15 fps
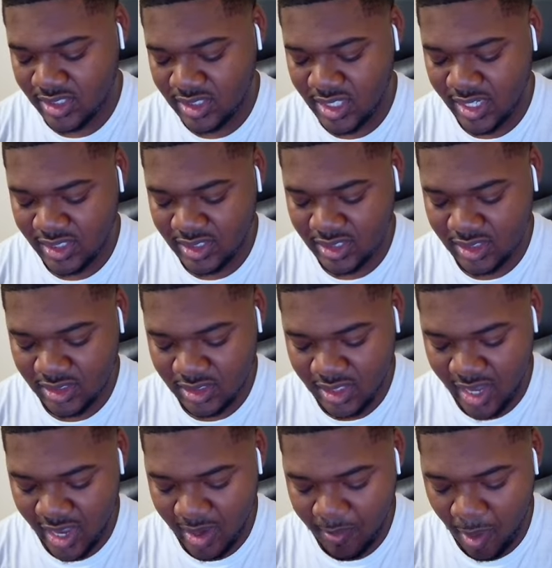this.
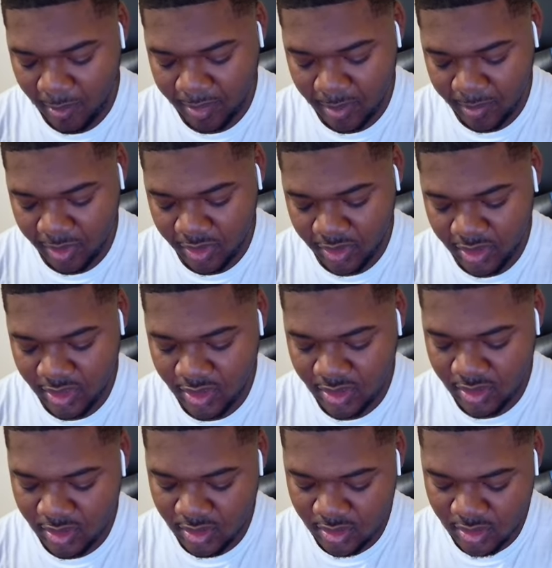Yeah, it popped up early.
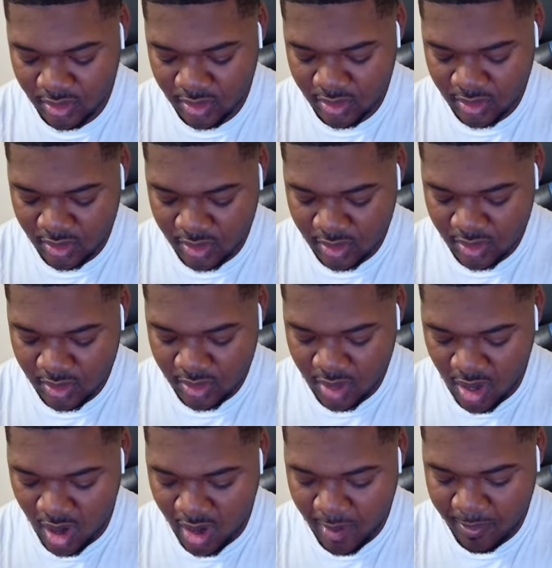
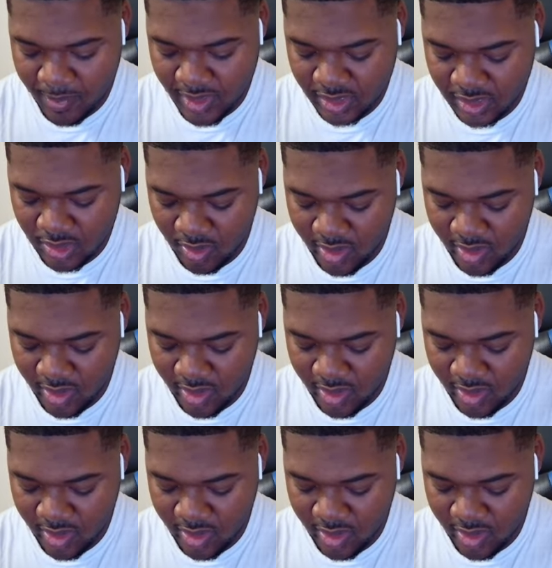All right, Beast, go